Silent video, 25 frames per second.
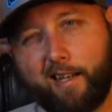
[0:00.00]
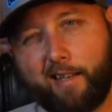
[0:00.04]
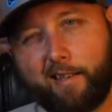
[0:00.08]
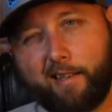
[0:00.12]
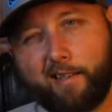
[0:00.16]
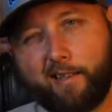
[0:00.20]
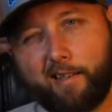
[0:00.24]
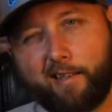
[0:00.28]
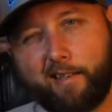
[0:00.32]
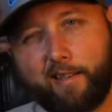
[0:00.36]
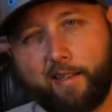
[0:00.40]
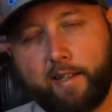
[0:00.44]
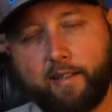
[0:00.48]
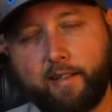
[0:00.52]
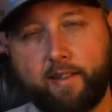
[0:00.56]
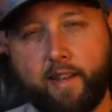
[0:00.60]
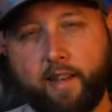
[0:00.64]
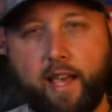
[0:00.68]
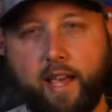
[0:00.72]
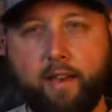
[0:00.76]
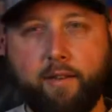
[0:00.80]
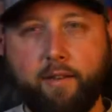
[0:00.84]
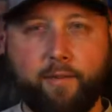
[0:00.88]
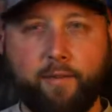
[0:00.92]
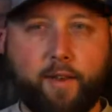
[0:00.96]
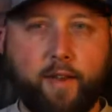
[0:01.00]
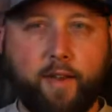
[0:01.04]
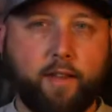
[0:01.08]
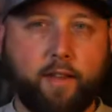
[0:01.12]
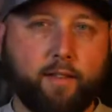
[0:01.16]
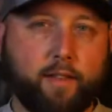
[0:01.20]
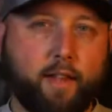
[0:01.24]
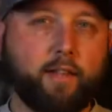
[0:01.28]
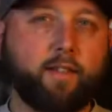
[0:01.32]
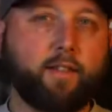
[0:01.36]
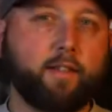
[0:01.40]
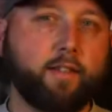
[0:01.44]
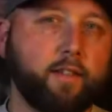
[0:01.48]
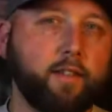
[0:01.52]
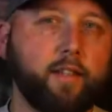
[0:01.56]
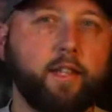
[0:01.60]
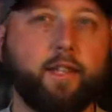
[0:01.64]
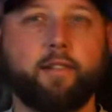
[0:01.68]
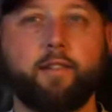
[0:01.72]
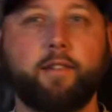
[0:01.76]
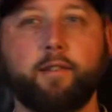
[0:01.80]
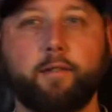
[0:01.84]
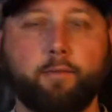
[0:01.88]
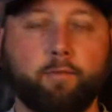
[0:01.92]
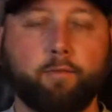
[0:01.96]
6 to 8 feet.
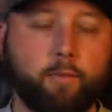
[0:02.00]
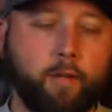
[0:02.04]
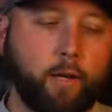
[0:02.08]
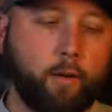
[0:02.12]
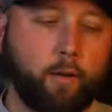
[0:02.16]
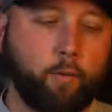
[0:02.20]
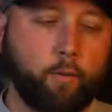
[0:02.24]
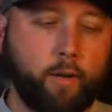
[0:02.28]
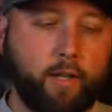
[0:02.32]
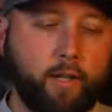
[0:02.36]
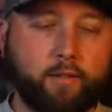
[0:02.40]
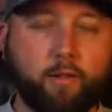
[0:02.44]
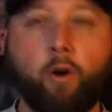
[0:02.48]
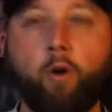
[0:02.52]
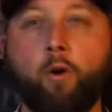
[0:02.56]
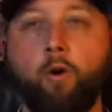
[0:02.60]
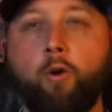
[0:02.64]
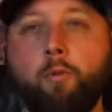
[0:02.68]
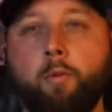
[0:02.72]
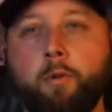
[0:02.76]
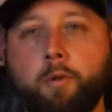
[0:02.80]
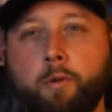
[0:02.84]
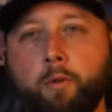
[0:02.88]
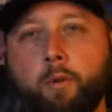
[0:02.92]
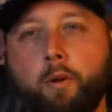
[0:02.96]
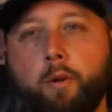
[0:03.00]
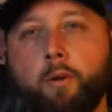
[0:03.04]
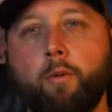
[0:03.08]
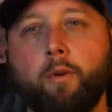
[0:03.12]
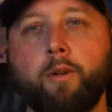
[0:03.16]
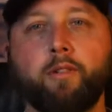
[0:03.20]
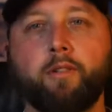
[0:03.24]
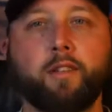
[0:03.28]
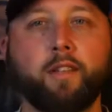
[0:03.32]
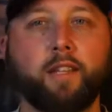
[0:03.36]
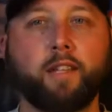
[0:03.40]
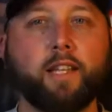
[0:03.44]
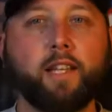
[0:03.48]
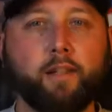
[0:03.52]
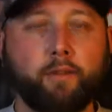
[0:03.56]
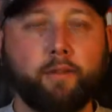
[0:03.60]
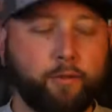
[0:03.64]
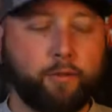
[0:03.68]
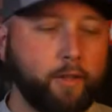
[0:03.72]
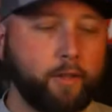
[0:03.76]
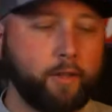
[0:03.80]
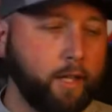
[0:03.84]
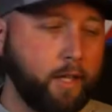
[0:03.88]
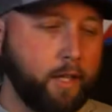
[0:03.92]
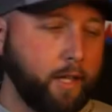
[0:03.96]
It's home. It's where it wants to live.
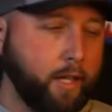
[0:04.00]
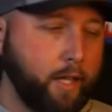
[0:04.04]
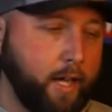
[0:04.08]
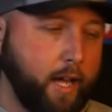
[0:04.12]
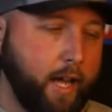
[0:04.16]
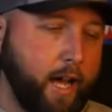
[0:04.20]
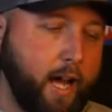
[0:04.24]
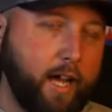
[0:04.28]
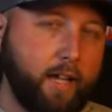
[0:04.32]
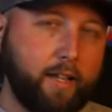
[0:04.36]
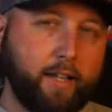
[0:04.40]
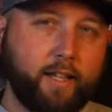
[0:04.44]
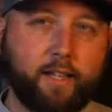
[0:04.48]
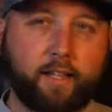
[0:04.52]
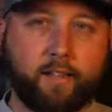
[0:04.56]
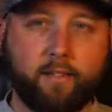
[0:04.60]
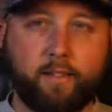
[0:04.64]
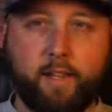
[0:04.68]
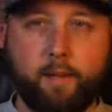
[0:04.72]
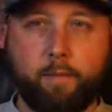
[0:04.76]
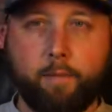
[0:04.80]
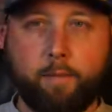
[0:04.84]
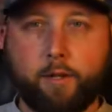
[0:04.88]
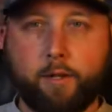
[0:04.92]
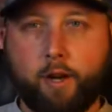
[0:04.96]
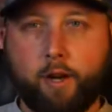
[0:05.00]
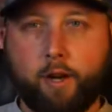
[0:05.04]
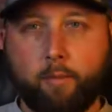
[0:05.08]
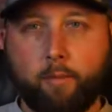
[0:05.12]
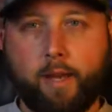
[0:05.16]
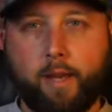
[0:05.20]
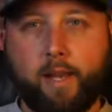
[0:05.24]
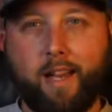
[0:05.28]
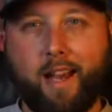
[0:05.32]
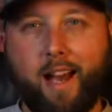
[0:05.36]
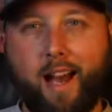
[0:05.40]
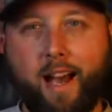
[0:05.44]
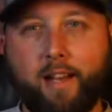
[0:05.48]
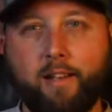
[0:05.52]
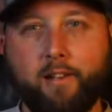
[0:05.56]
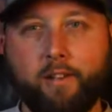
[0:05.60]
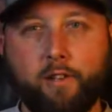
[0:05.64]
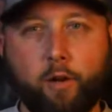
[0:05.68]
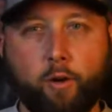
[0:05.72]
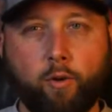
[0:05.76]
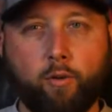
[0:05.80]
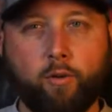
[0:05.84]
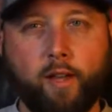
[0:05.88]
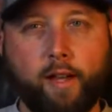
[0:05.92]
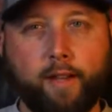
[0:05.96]
I like a deeper jerkbait. I
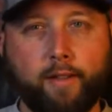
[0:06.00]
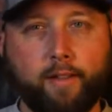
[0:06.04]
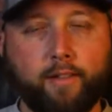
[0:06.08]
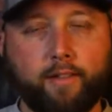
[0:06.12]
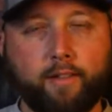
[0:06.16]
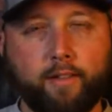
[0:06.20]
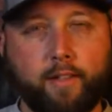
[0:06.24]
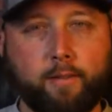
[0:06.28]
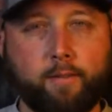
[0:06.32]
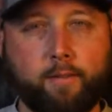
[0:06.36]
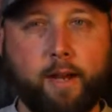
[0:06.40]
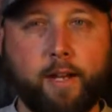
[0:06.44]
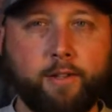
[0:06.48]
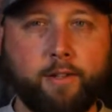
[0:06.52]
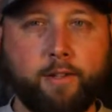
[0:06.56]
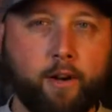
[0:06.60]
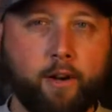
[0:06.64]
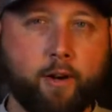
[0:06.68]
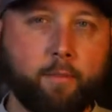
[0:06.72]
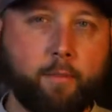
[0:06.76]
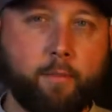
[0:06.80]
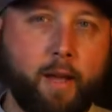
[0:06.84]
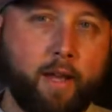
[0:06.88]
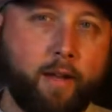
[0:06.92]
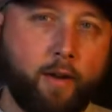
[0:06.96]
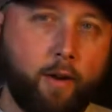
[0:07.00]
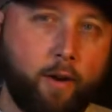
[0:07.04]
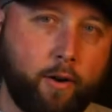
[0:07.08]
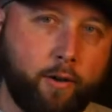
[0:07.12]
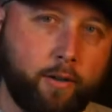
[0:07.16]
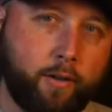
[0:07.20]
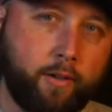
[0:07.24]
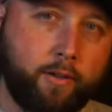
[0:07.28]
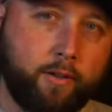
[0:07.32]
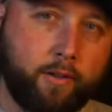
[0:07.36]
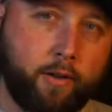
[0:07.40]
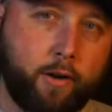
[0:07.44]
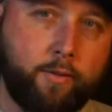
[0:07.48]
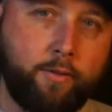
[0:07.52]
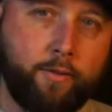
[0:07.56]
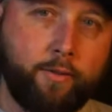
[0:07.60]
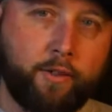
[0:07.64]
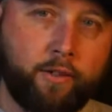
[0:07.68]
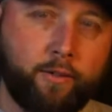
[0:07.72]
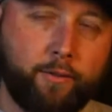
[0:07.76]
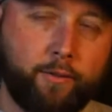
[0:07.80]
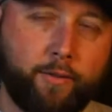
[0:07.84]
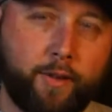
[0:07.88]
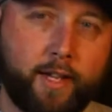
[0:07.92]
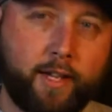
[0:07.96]
don't like to see my jerkbait on the surface.
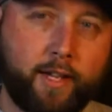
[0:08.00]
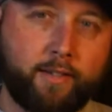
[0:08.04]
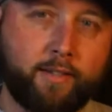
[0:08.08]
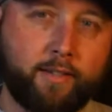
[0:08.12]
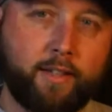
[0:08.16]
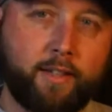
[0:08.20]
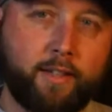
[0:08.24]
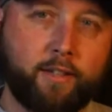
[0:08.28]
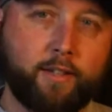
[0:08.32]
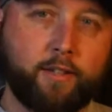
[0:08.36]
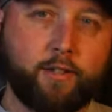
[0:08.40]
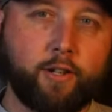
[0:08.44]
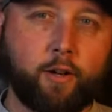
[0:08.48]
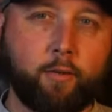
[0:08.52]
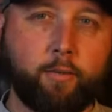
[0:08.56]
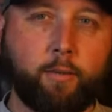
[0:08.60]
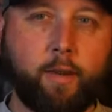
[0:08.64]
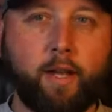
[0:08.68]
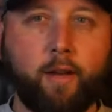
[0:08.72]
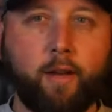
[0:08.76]
If I can see the jerkbait